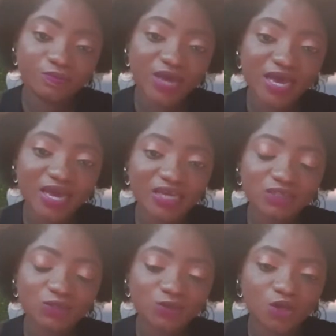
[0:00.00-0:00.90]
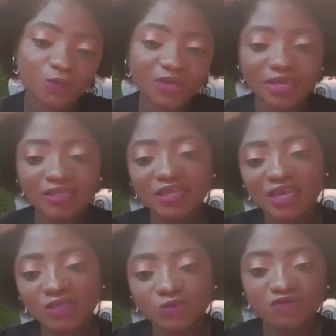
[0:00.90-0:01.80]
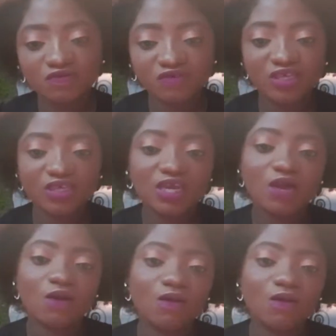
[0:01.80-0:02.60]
buy 2 cupcakes and get 1 free,